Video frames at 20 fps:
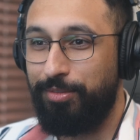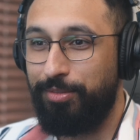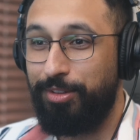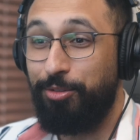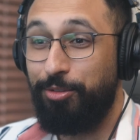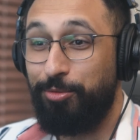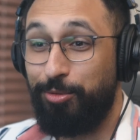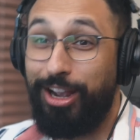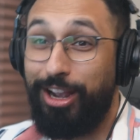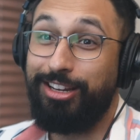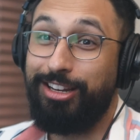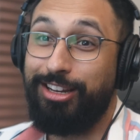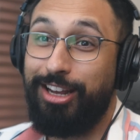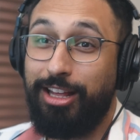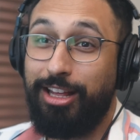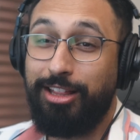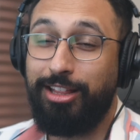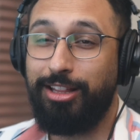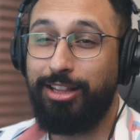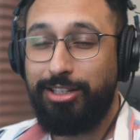Right. Yeah,
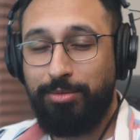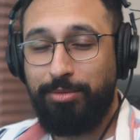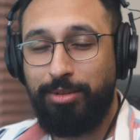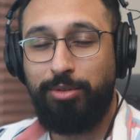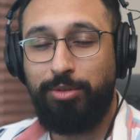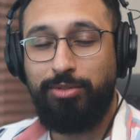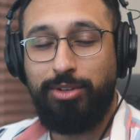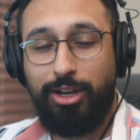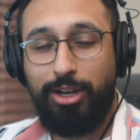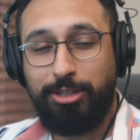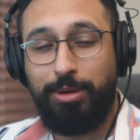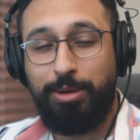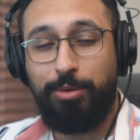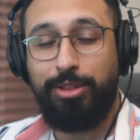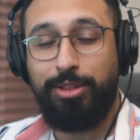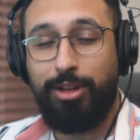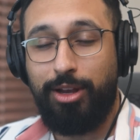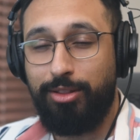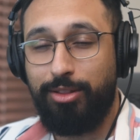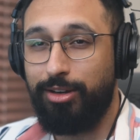I think that's something we've talked about
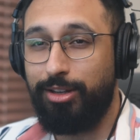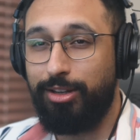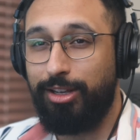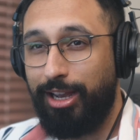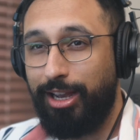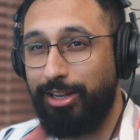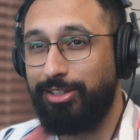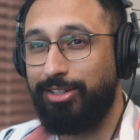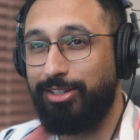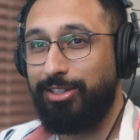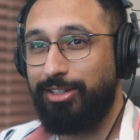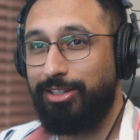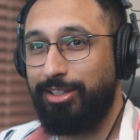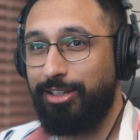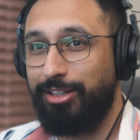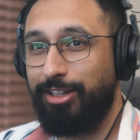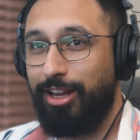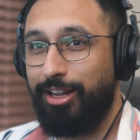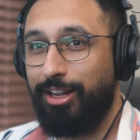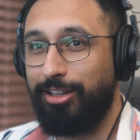with other guests,
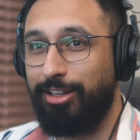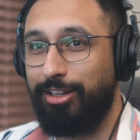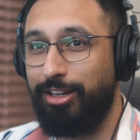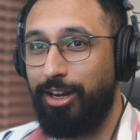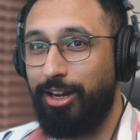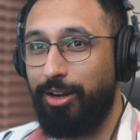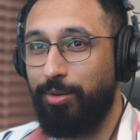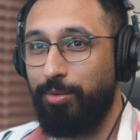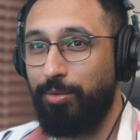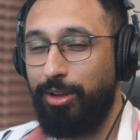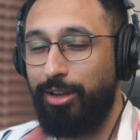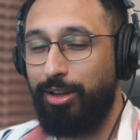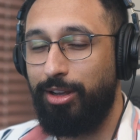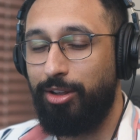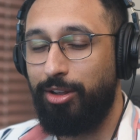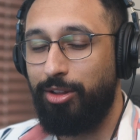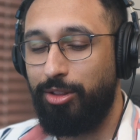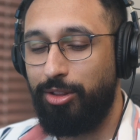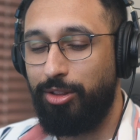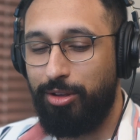and that,
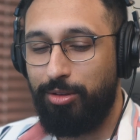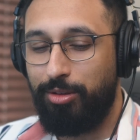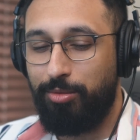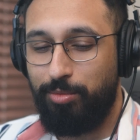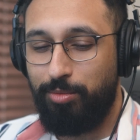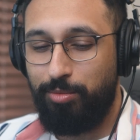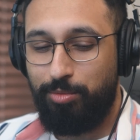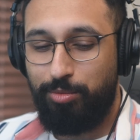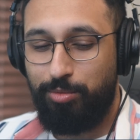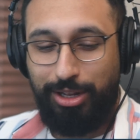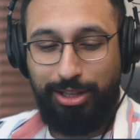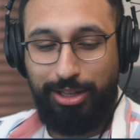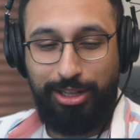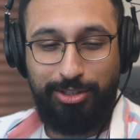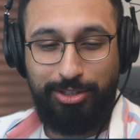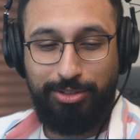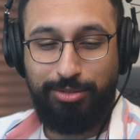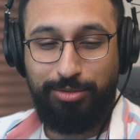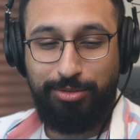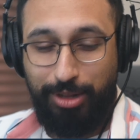the real
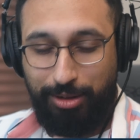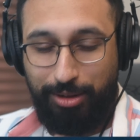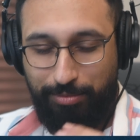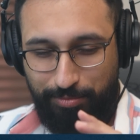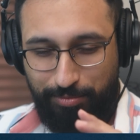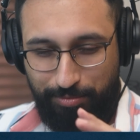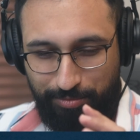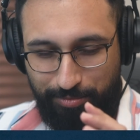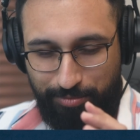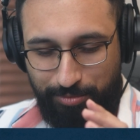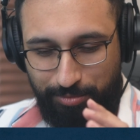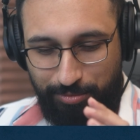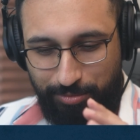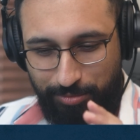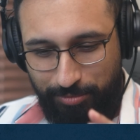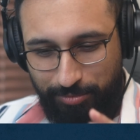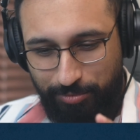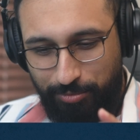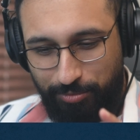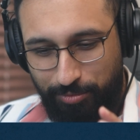
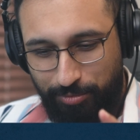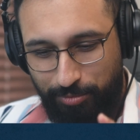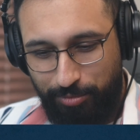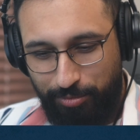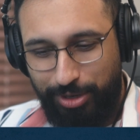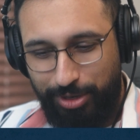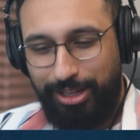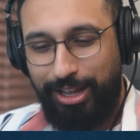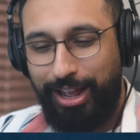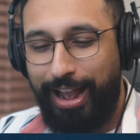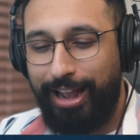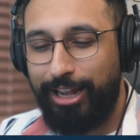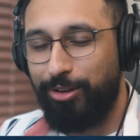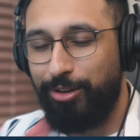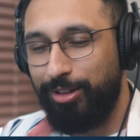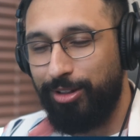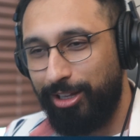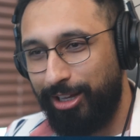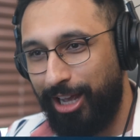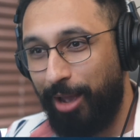really
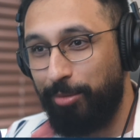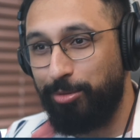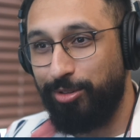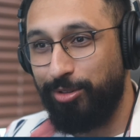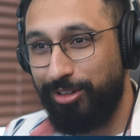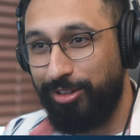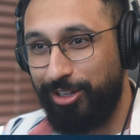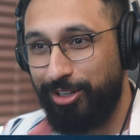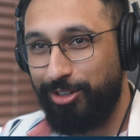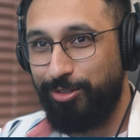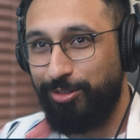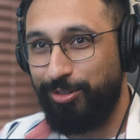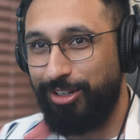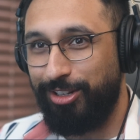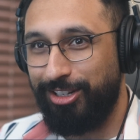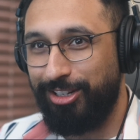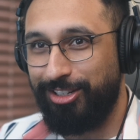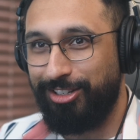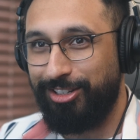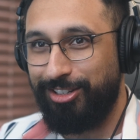accurately capturing the history
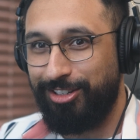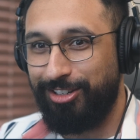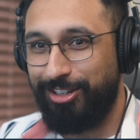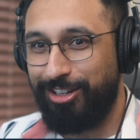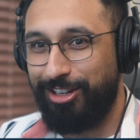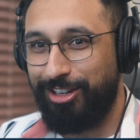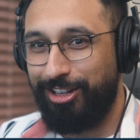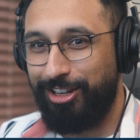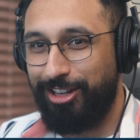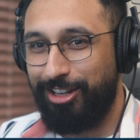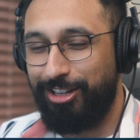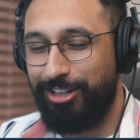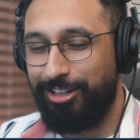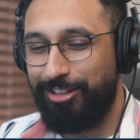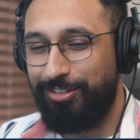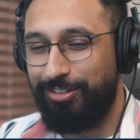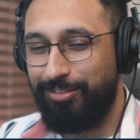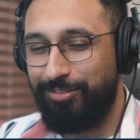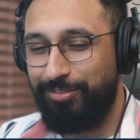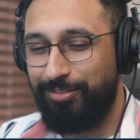is
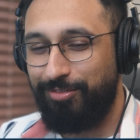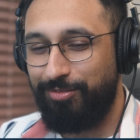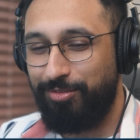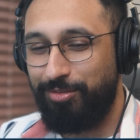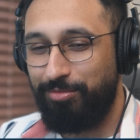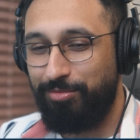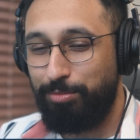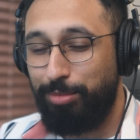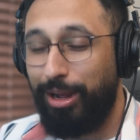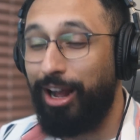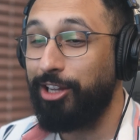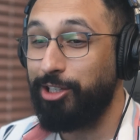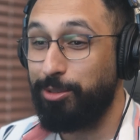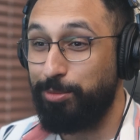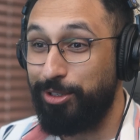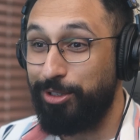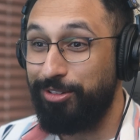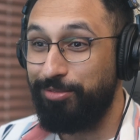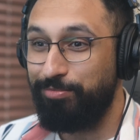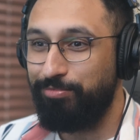
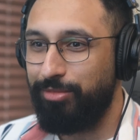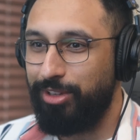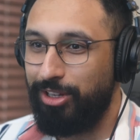possible.